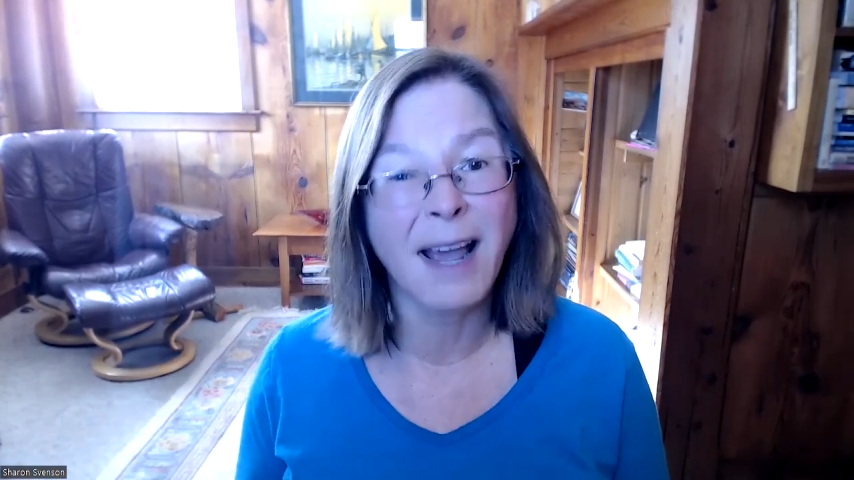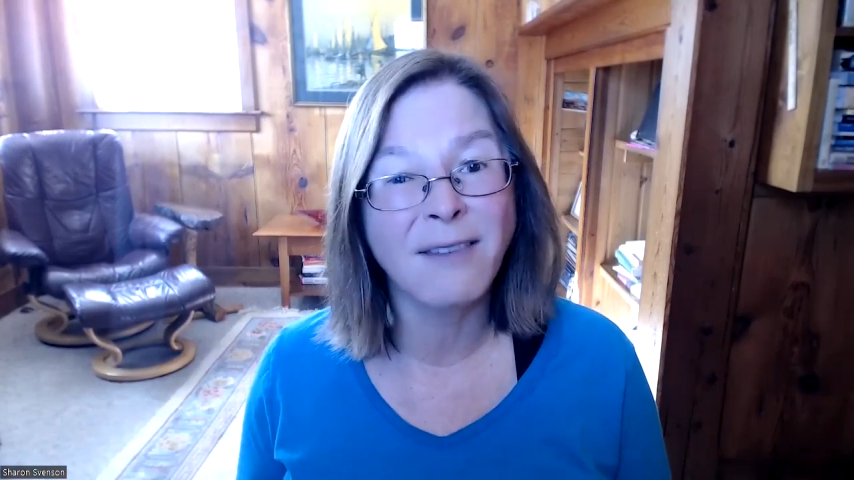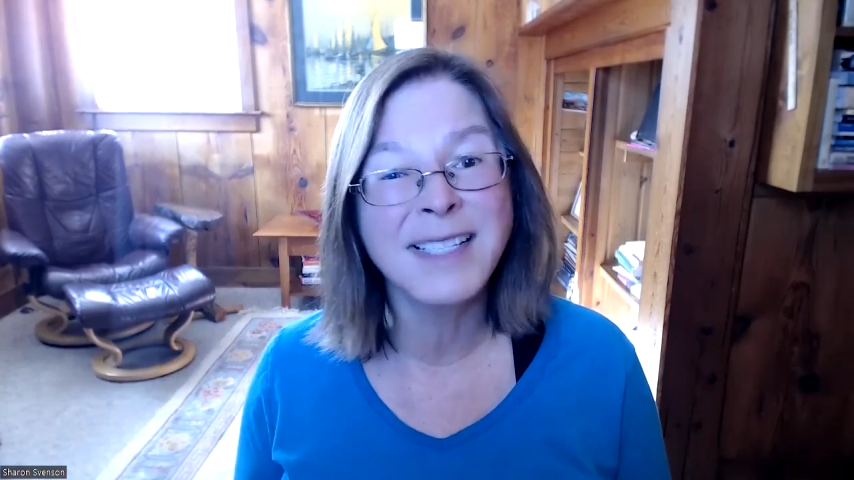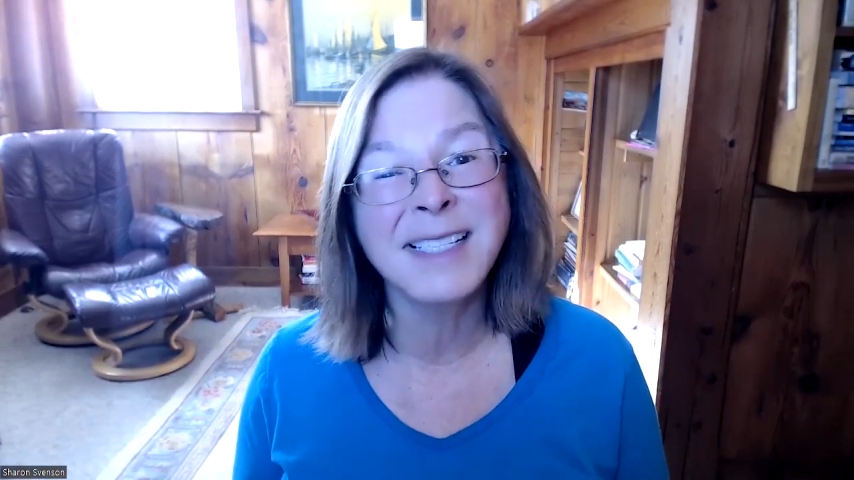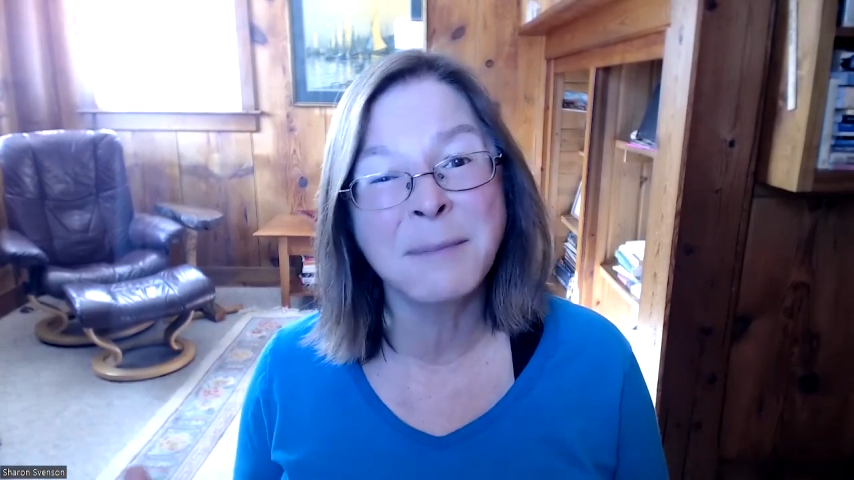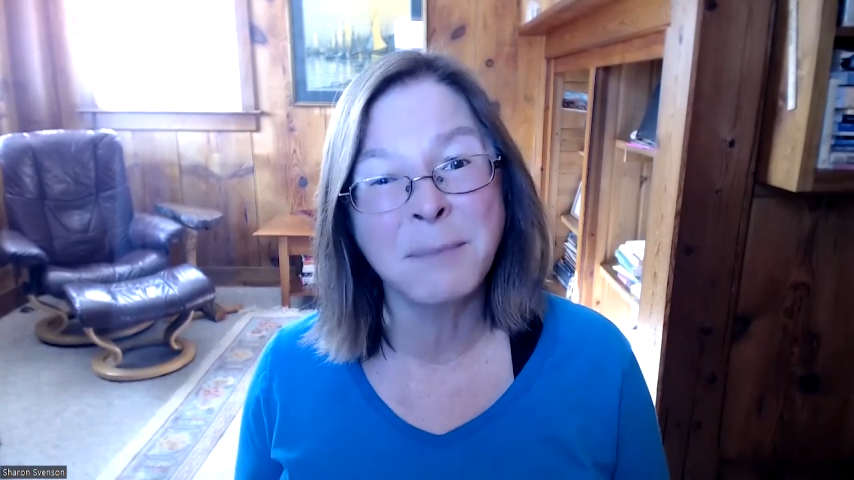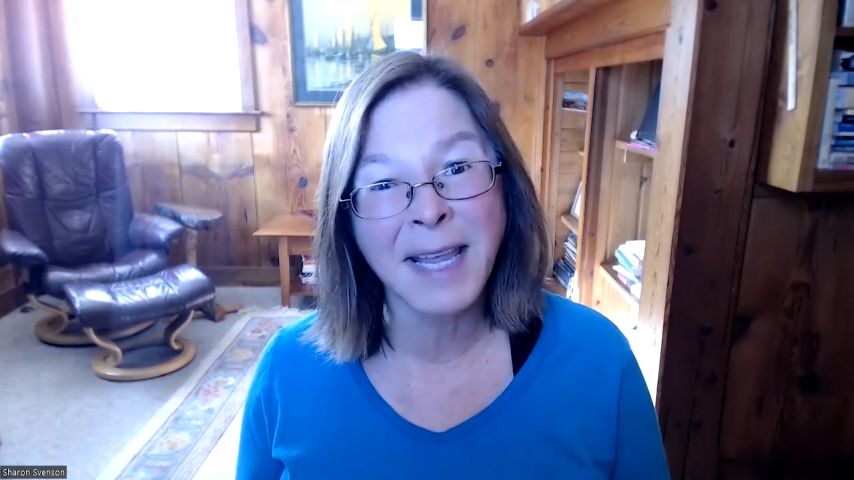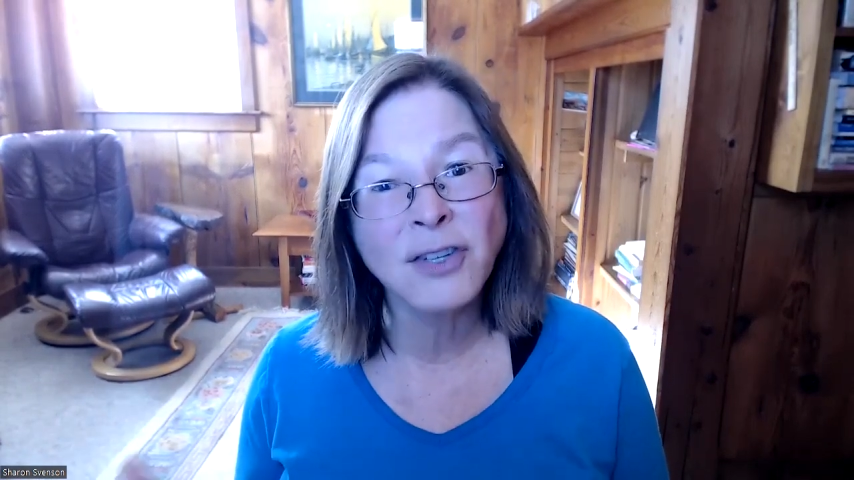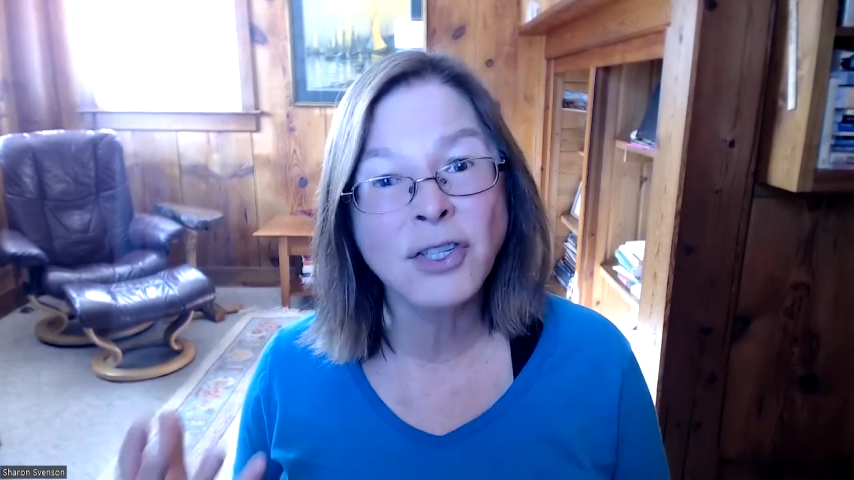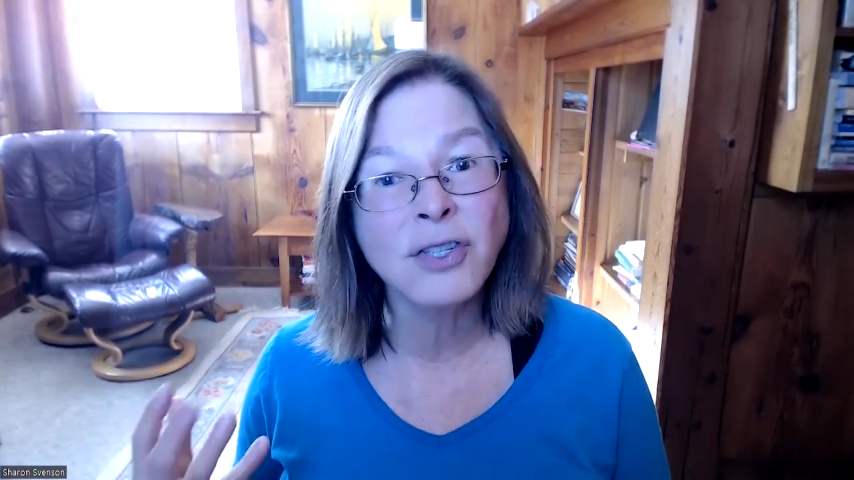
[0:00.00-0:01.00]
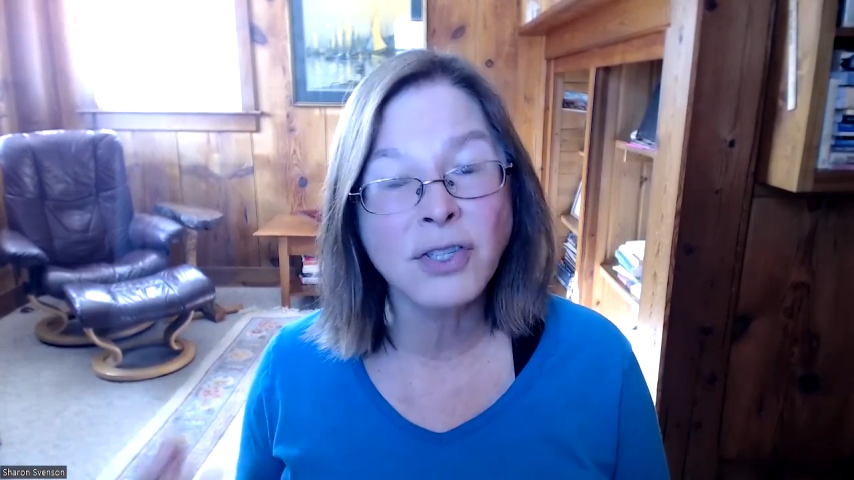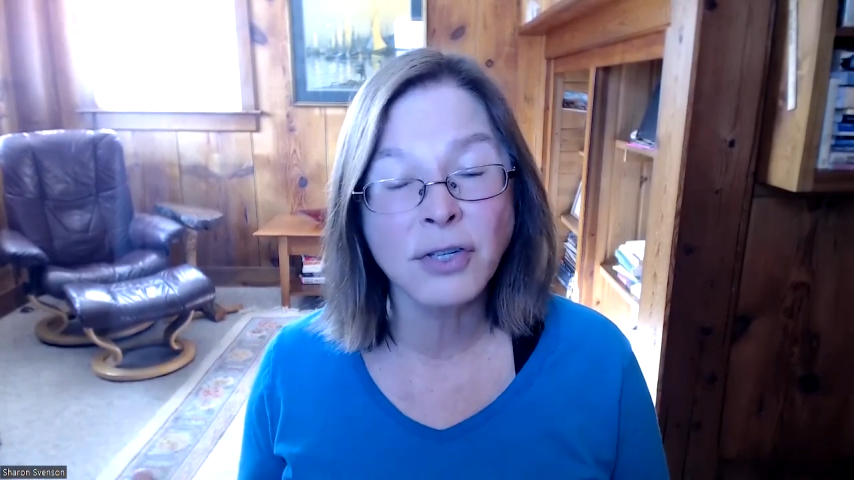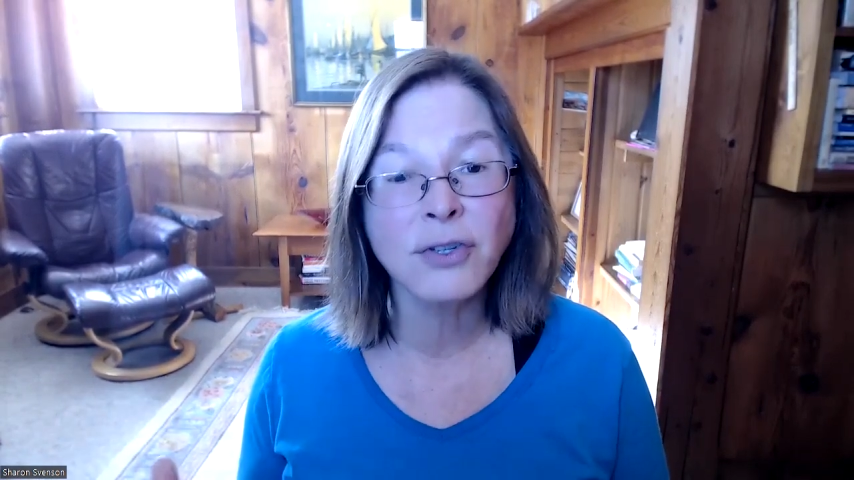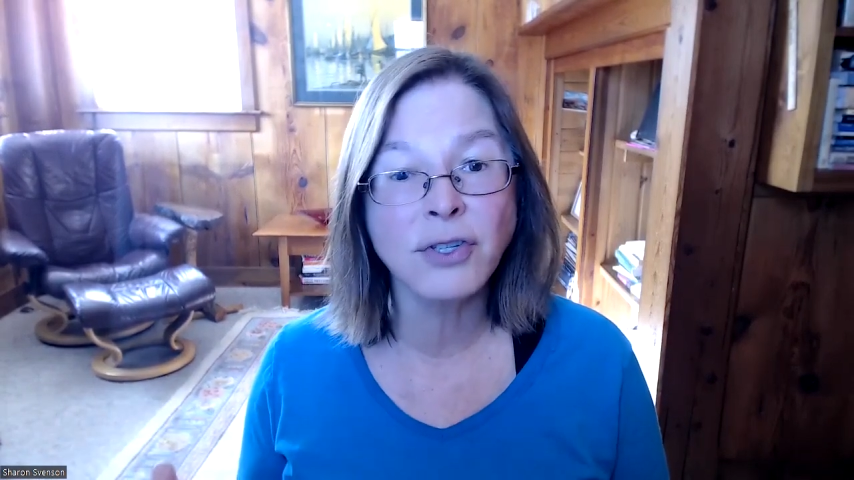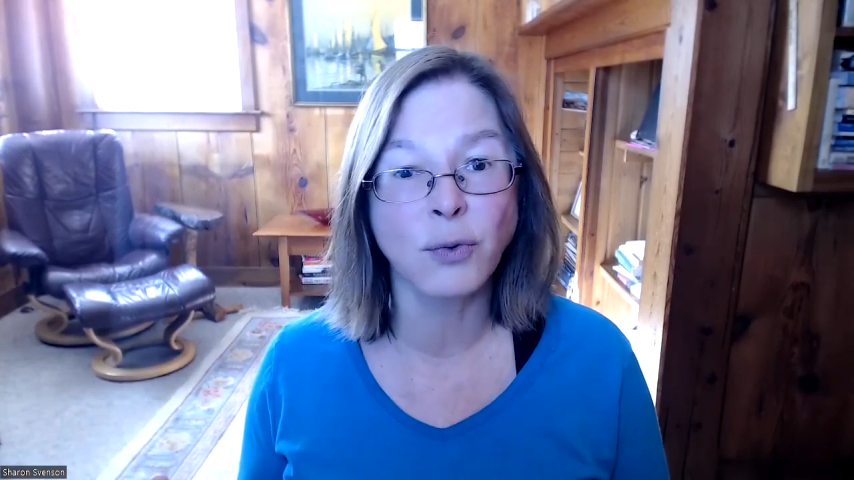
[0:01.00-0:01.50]
having some major
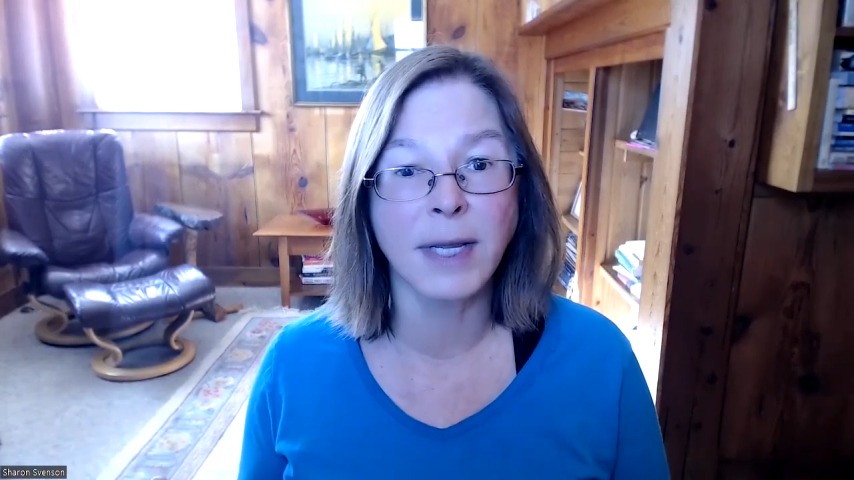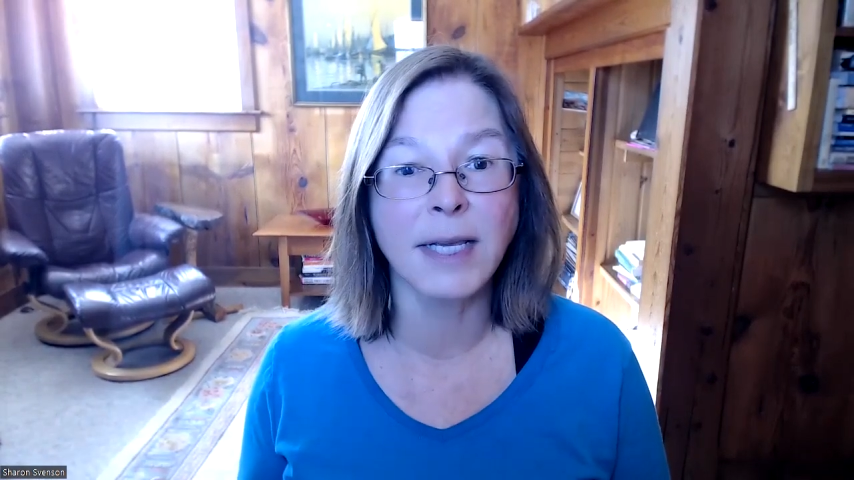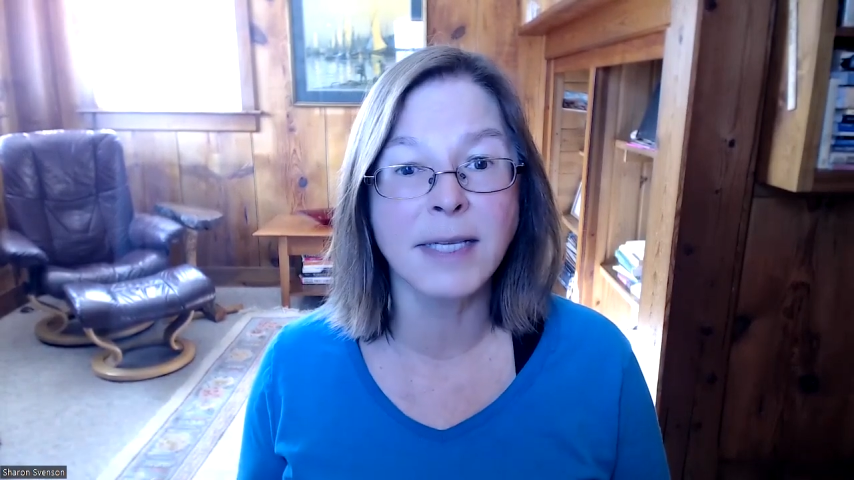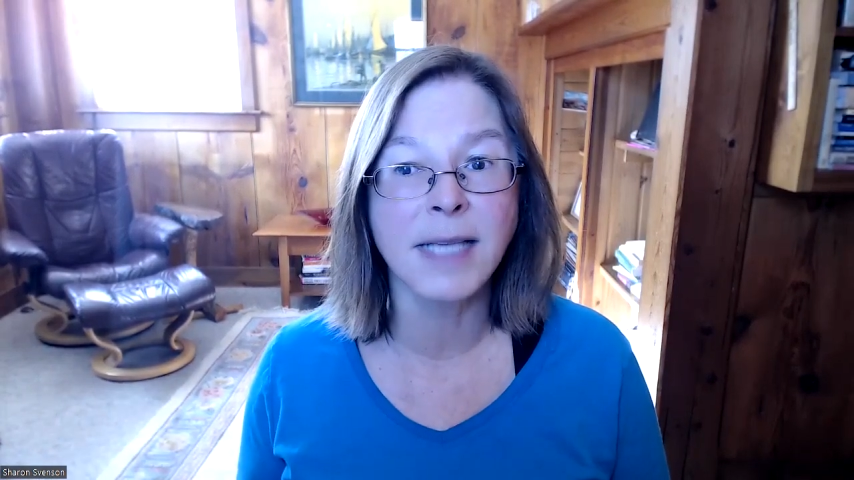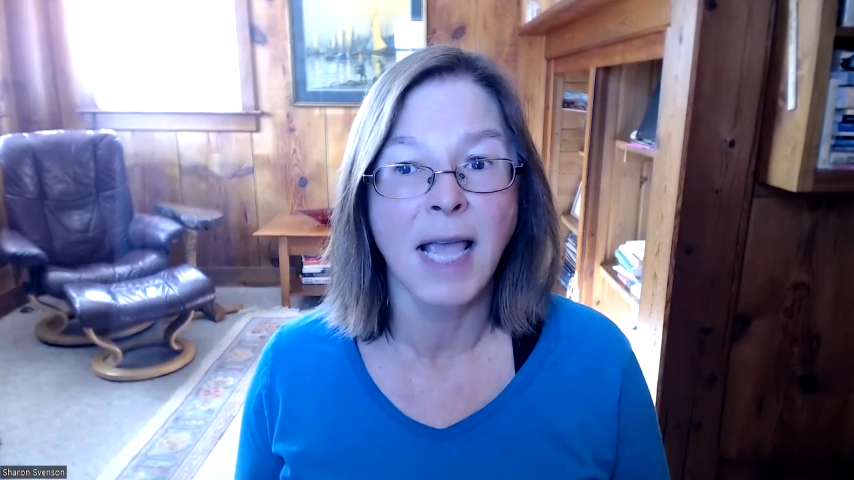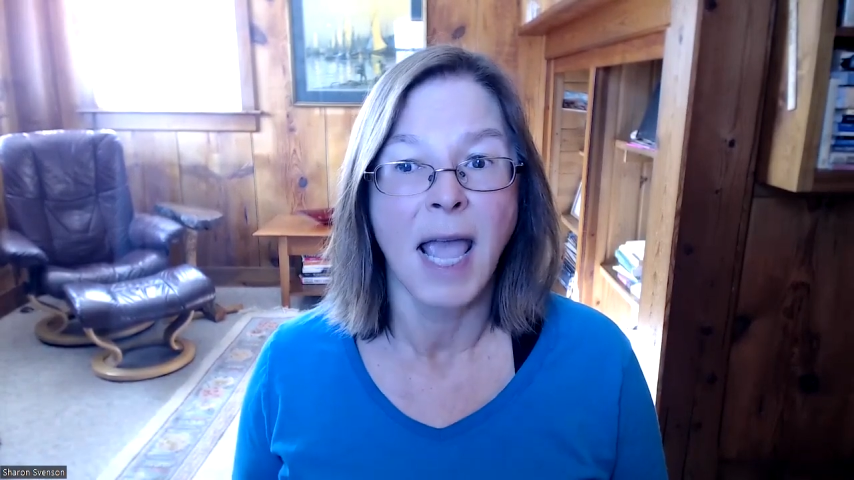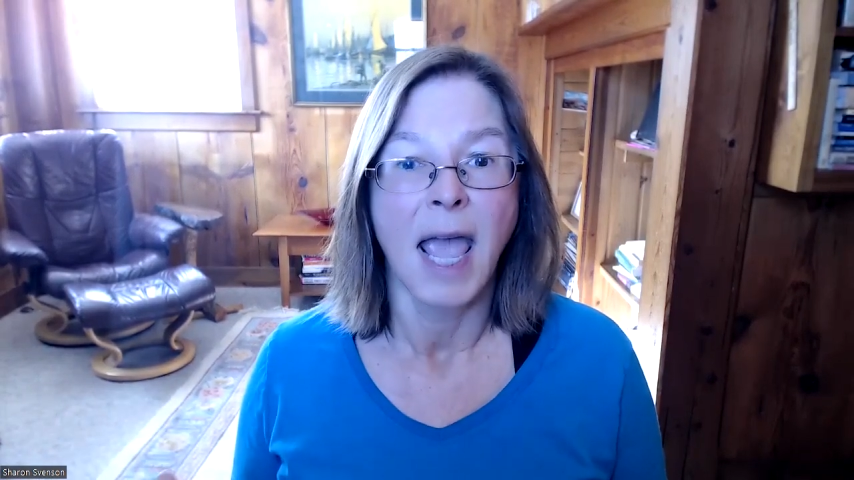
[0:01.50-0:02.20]
surgeries.